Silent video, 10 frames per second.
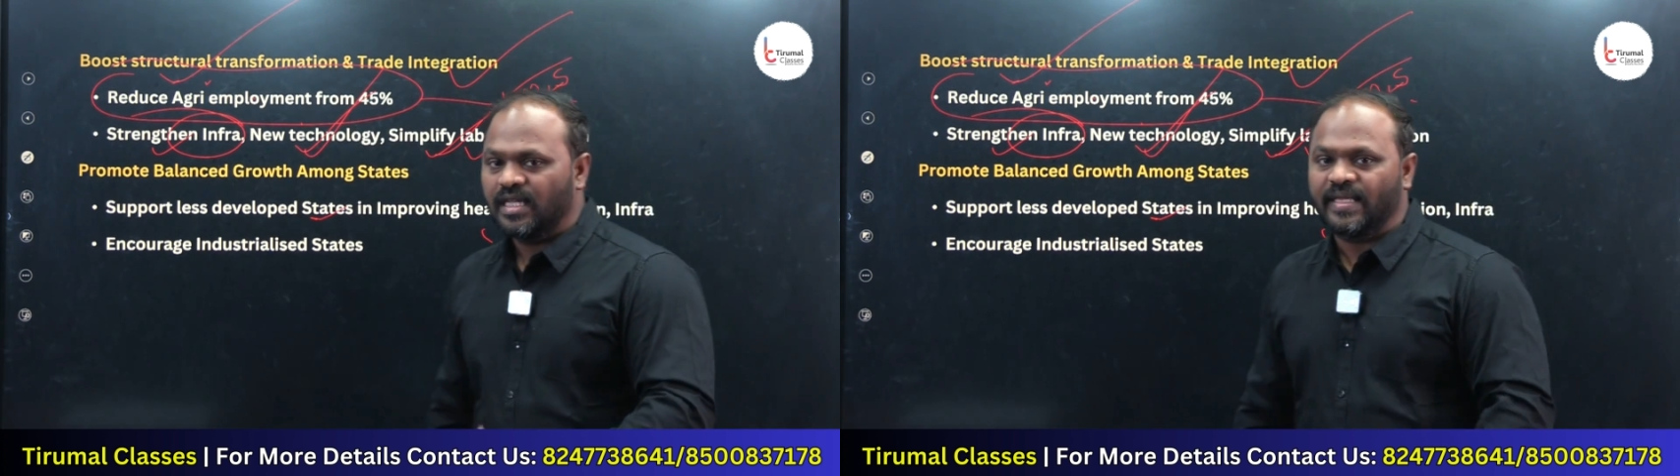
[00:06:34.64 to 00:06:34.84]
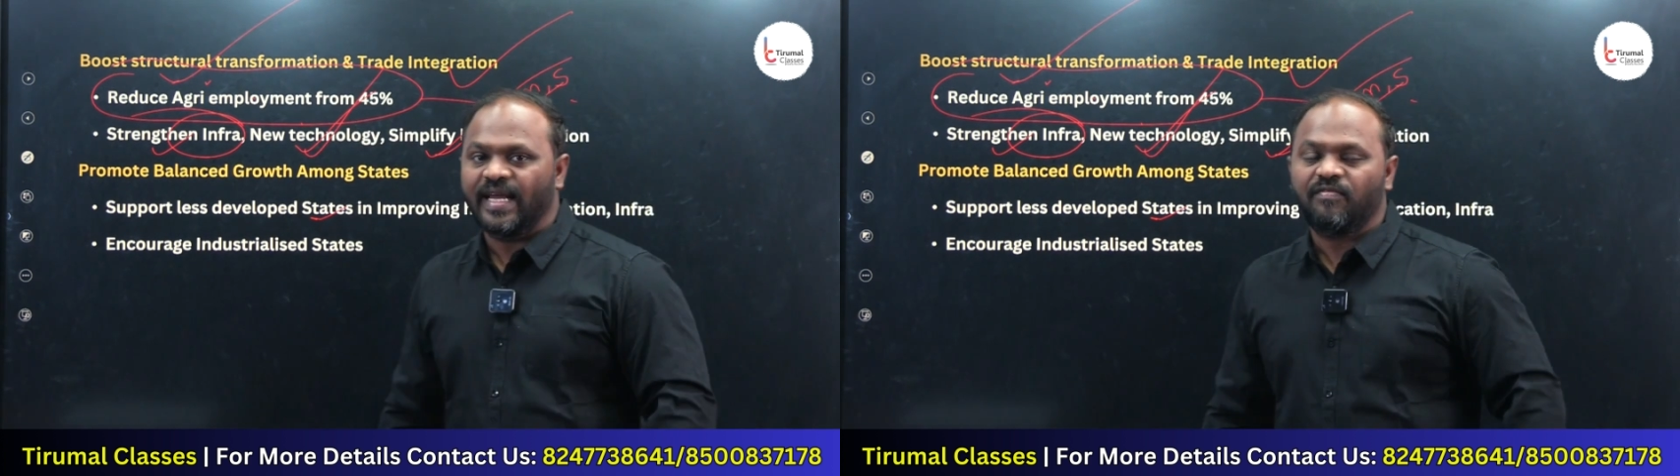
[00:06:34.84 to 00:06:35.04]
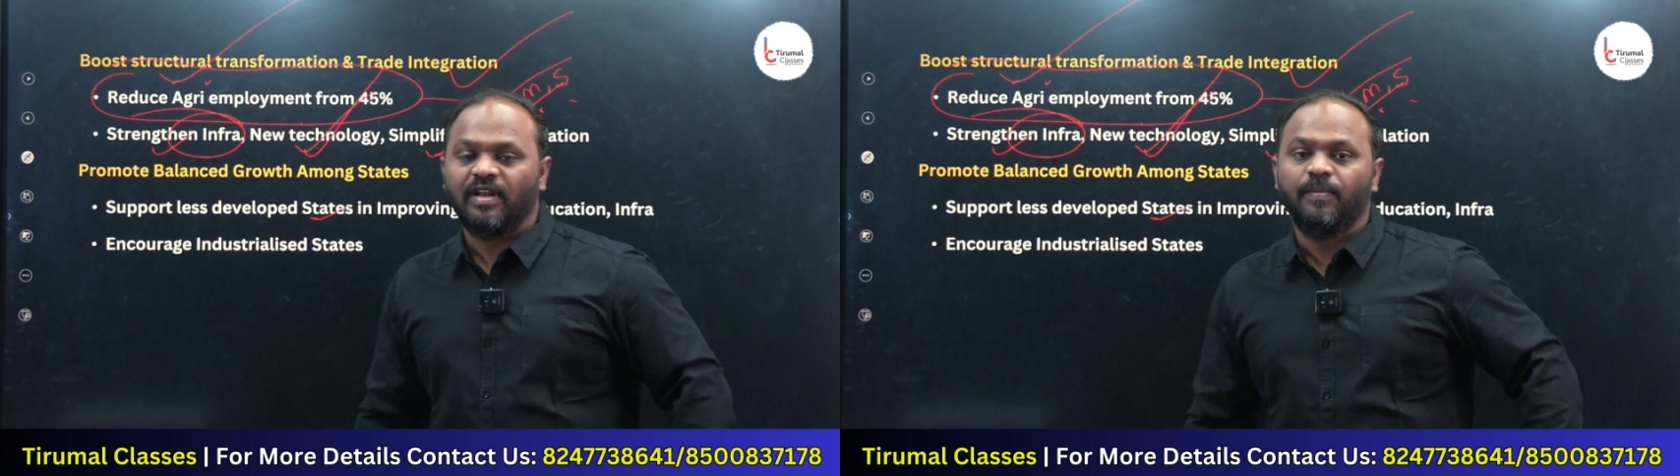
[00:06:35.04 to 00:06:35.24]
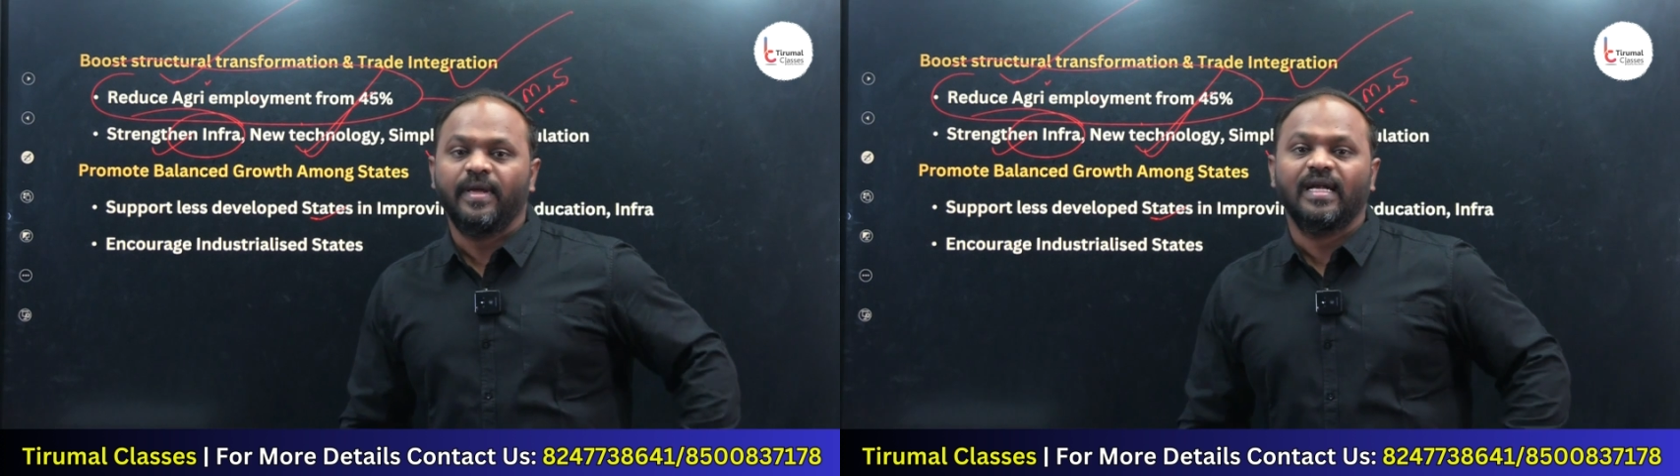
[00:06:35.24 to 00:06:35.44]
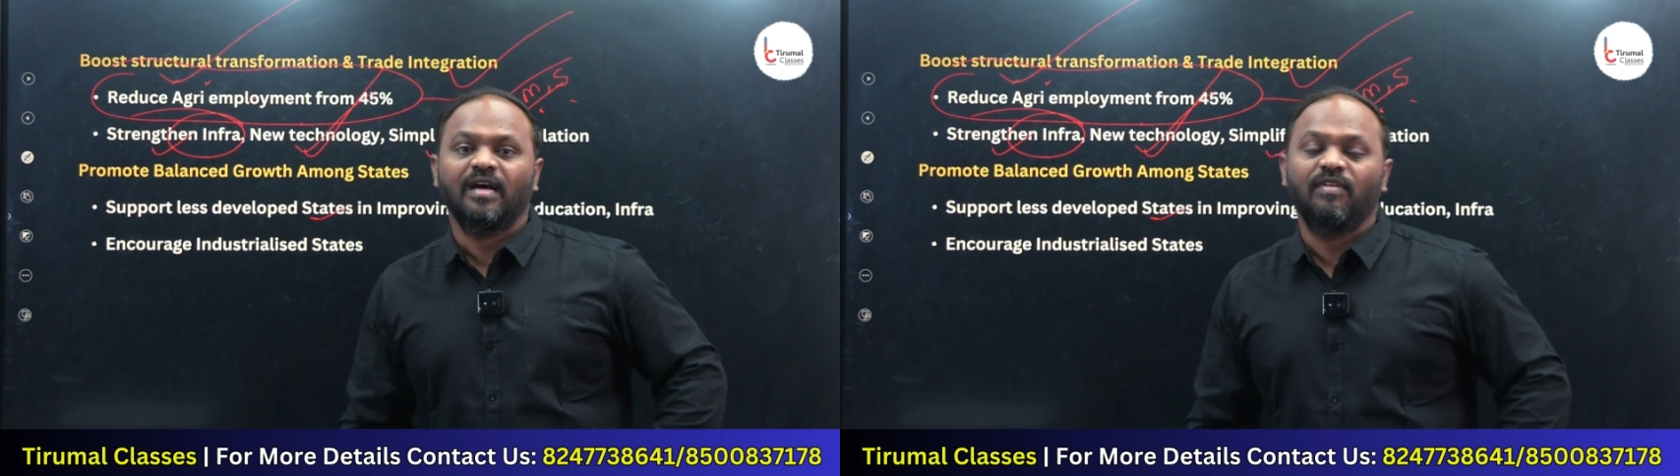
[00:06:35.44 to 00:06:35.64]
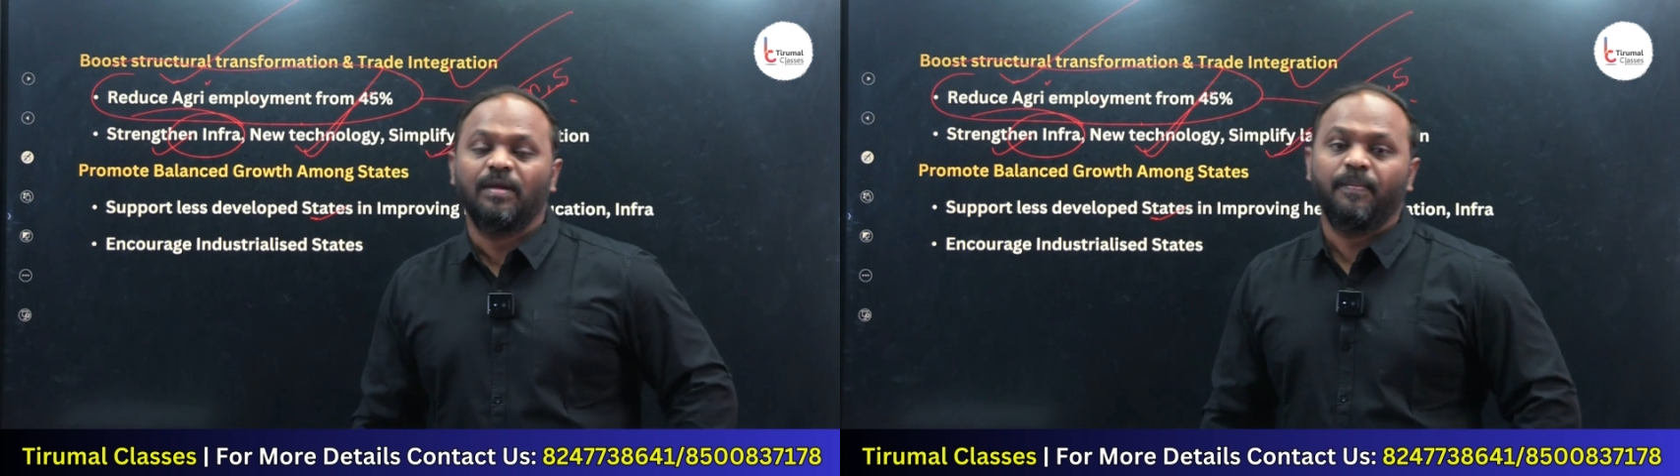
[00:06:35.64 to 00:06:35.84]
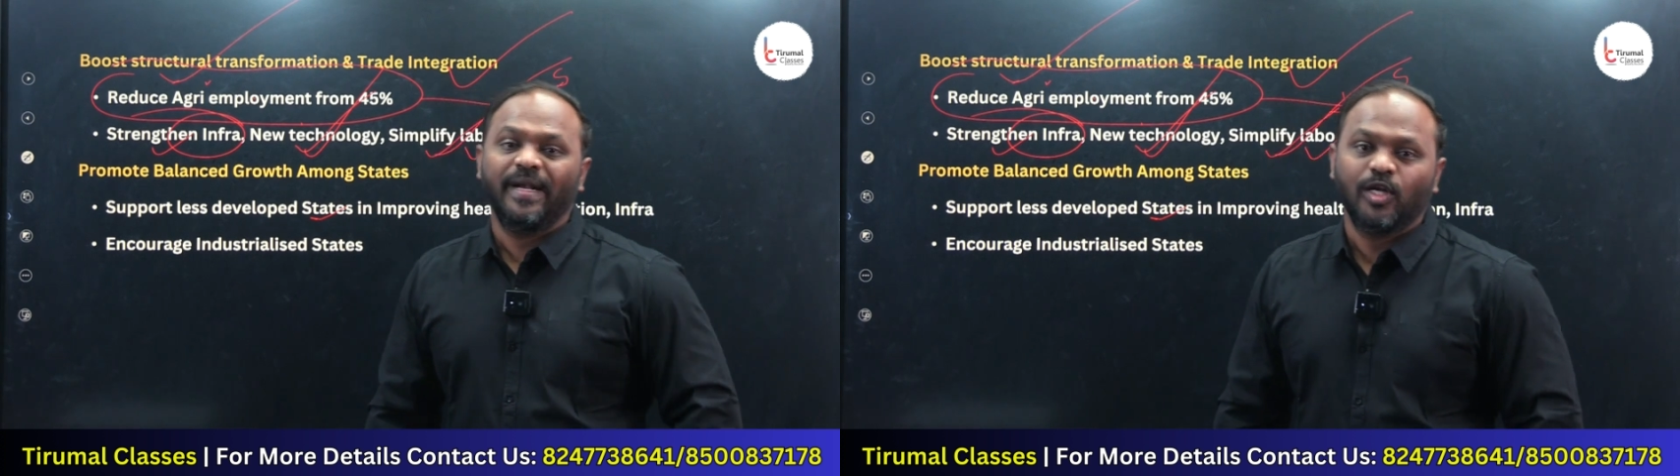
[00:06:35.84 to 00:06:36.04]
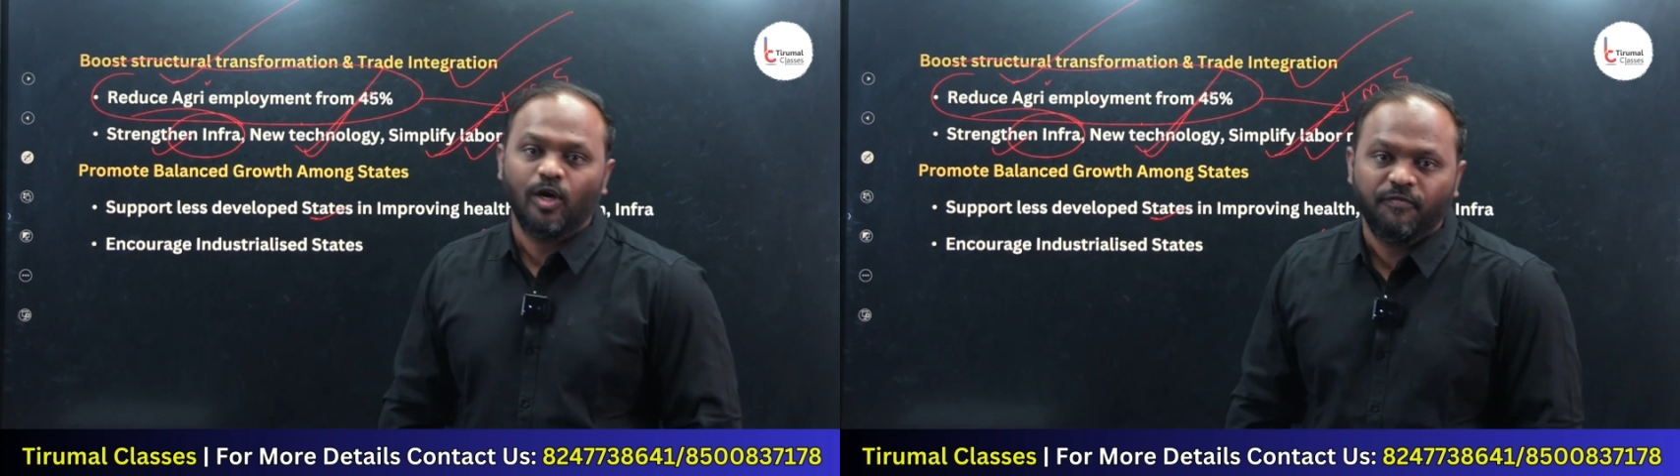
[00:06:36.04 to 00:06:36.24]
there will be a
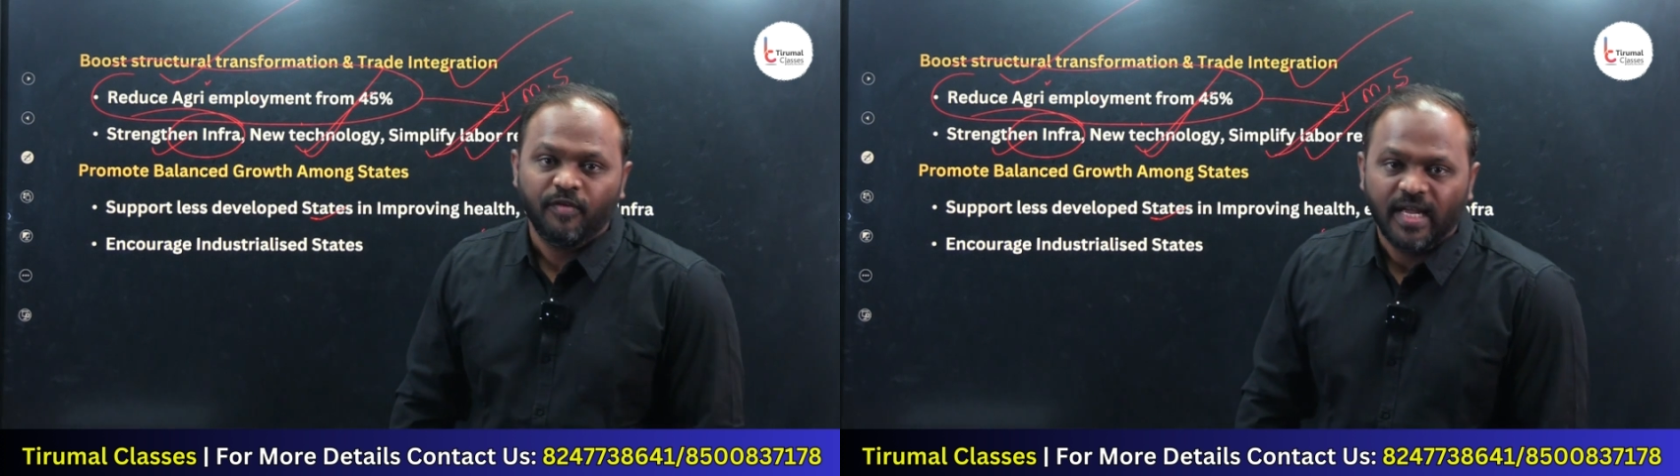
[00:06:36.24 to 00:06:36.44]
development of